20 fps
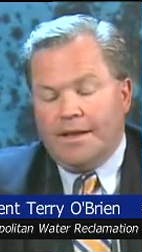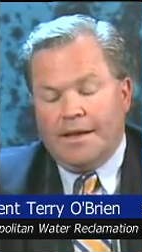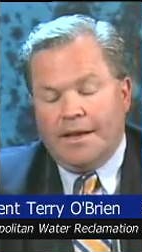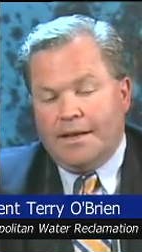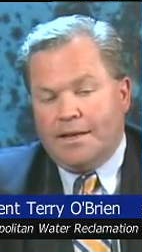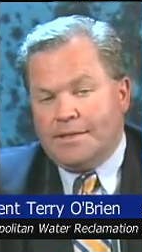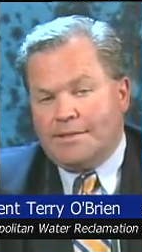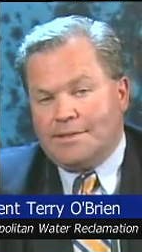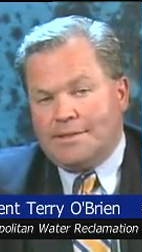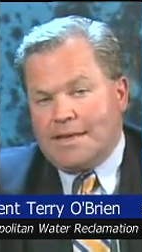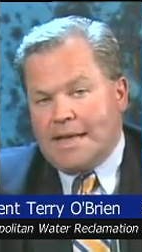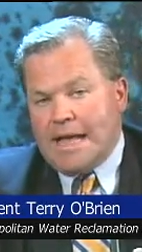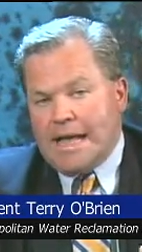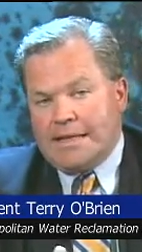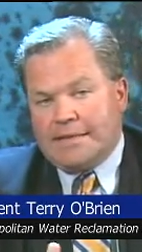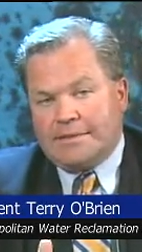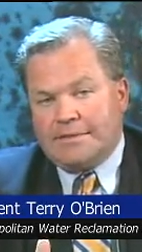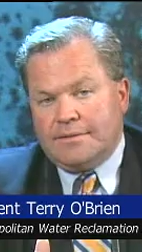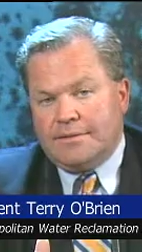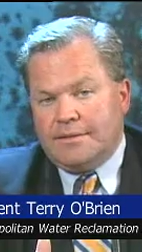And it's
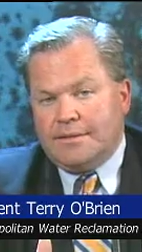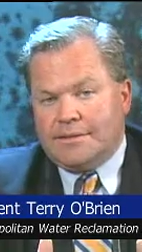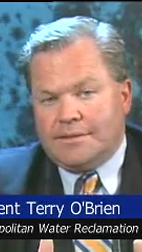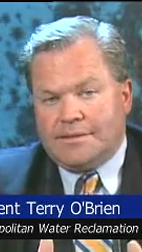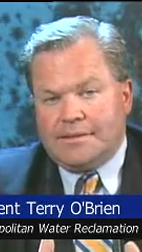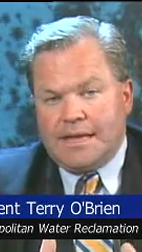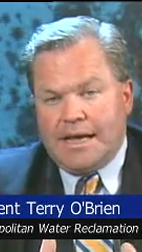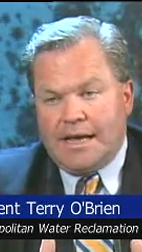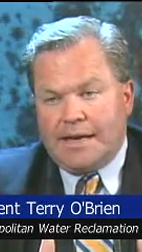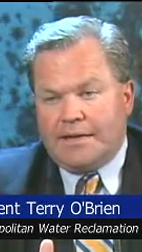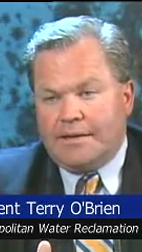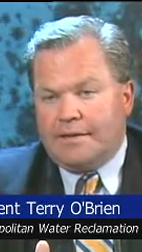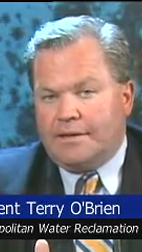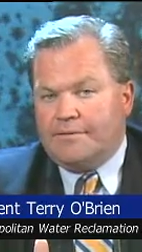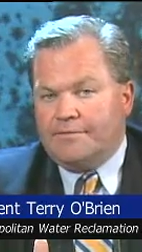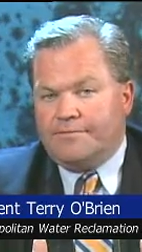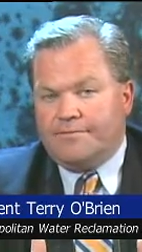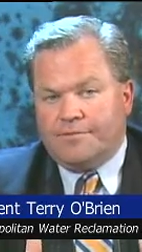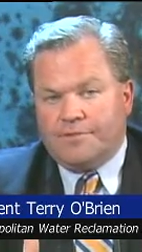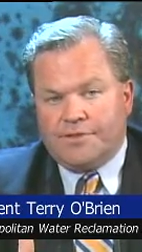not, it's not an
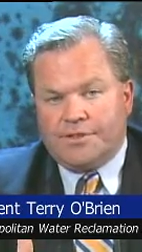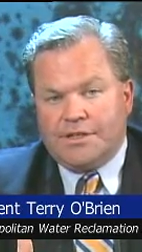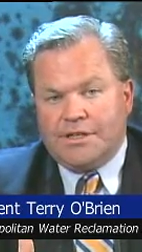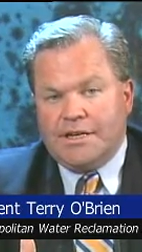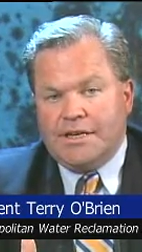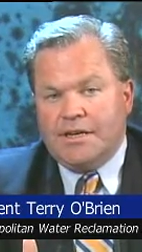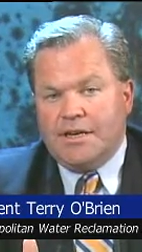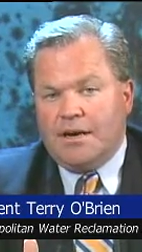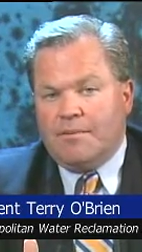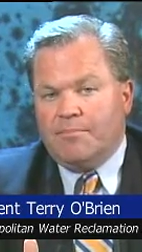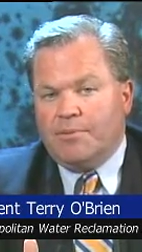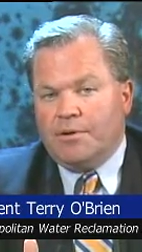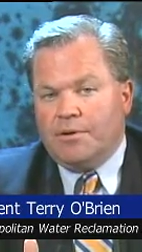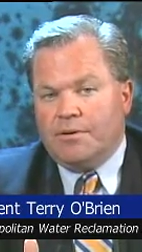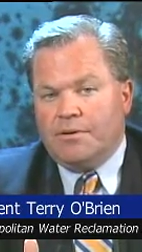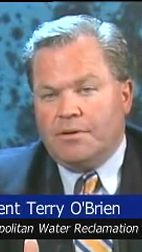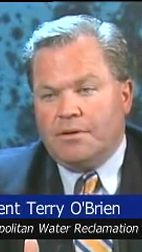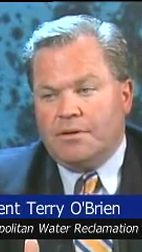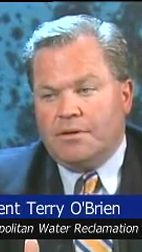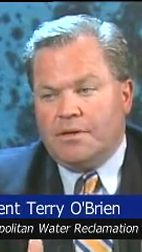unforeseen
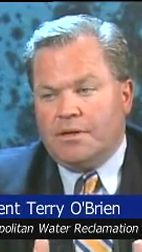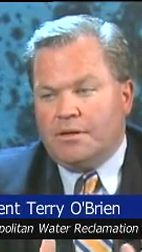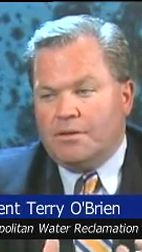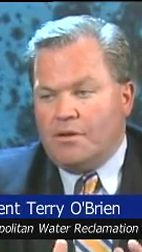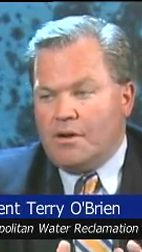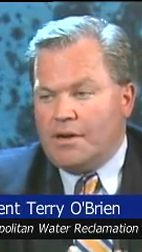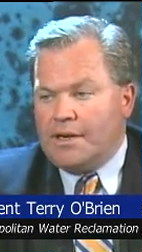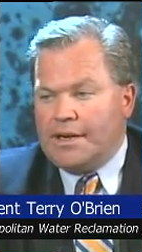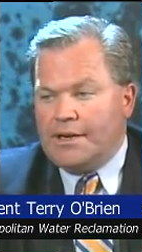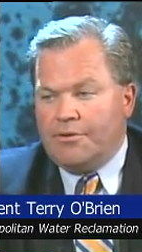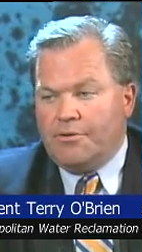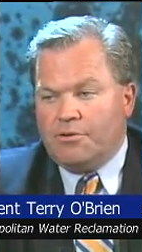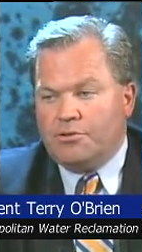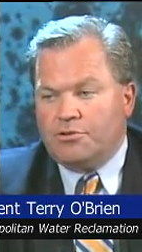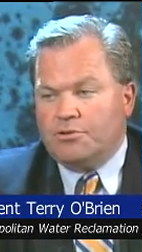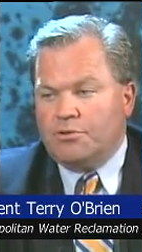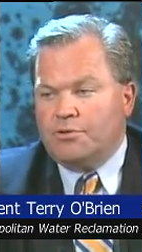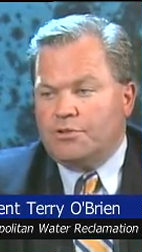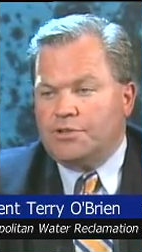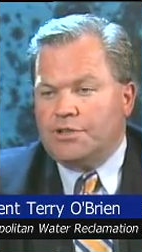number along that North
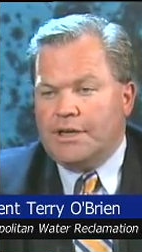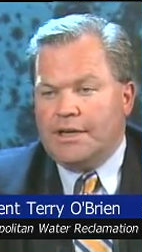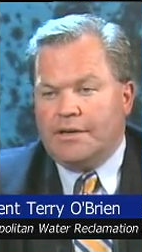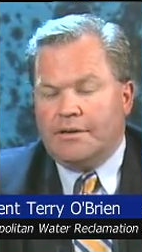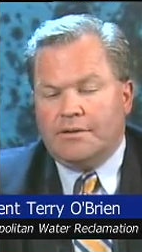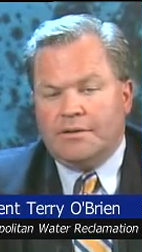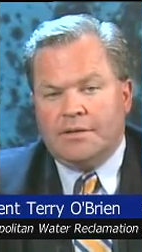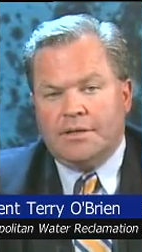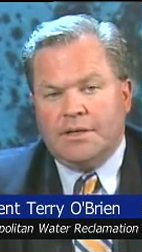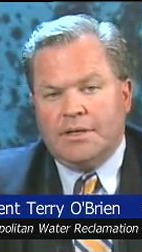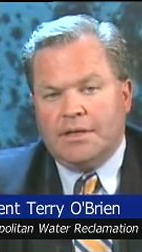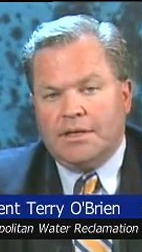Shore Channel.